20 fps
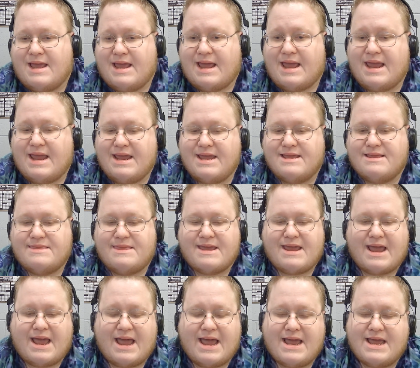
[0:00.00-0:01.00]
and they
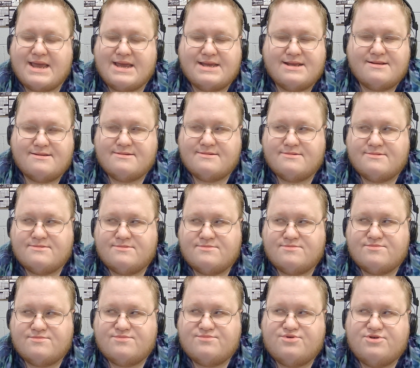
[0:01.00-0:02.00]
had
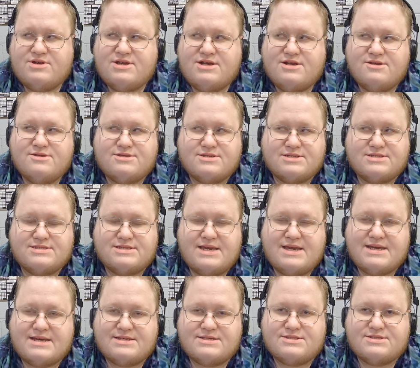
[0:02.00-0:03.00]
pretty good
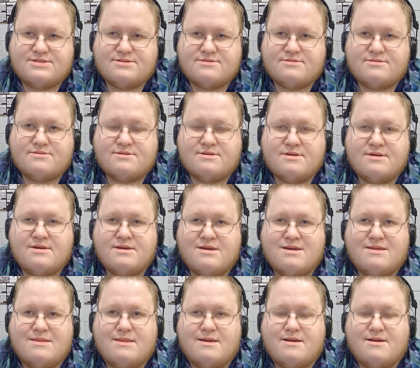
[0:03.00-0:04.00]
success.
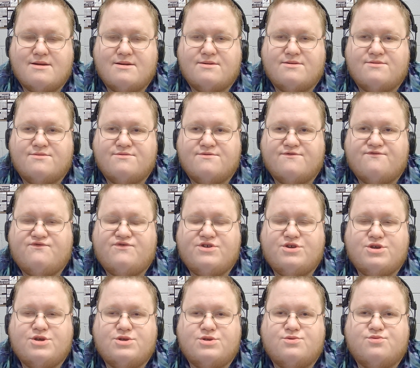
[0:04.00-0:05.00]
Their
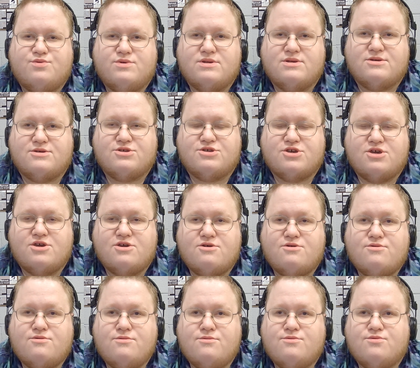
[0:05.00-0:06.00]
feud with the
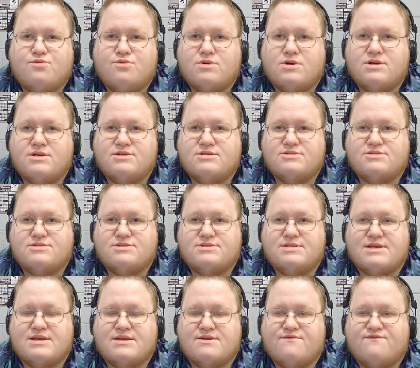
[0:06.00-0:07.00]
Shield was
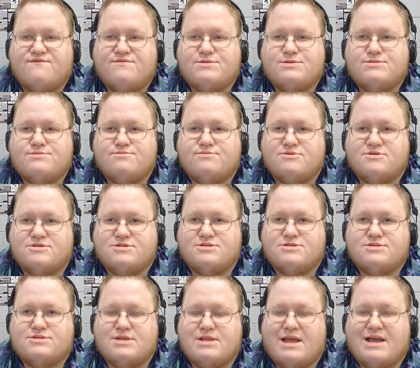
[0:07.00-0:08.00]
was
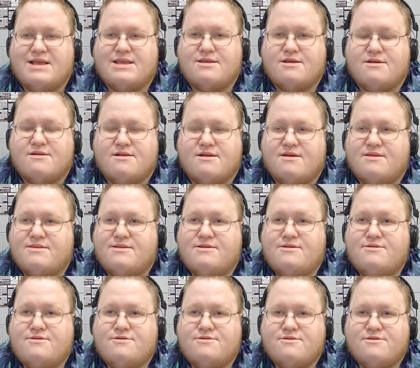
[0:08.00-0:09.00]
like none other,
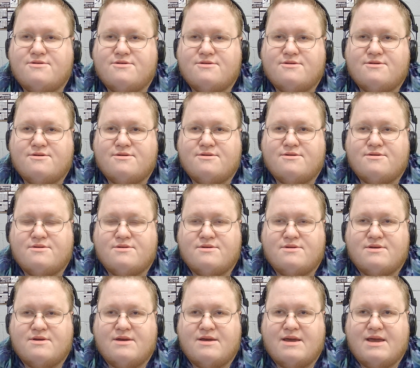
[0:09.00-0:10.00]

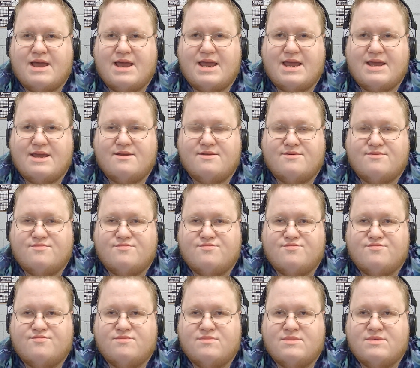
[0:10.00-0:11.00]
and
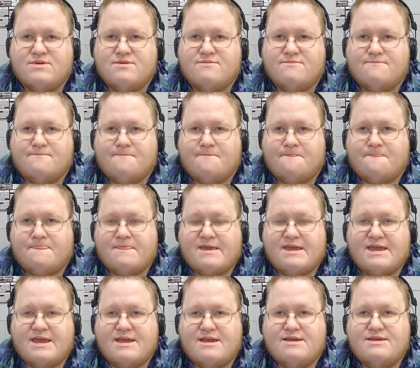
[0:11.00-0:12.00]

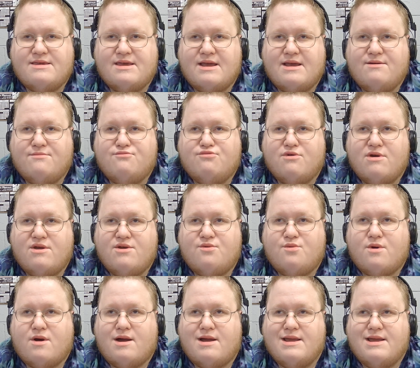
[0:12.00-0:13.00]
anytime Bray
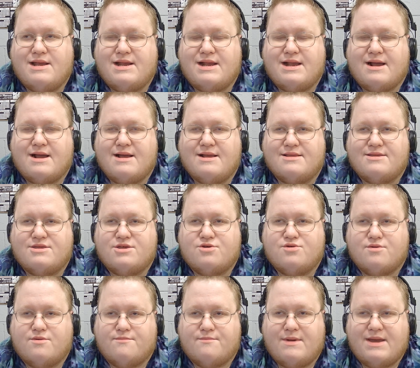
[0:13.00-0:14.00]
Wyatt got to
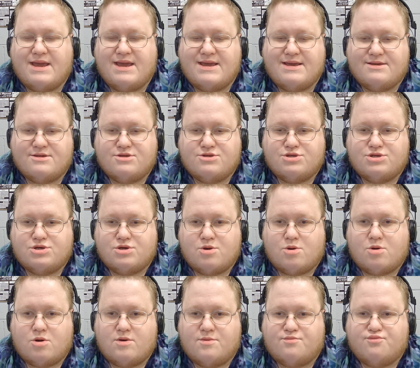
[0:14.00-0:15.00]
a match
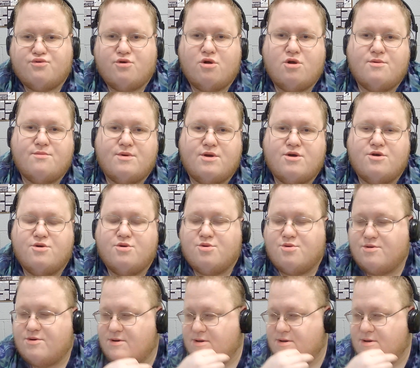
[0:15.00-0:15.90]
or a promo,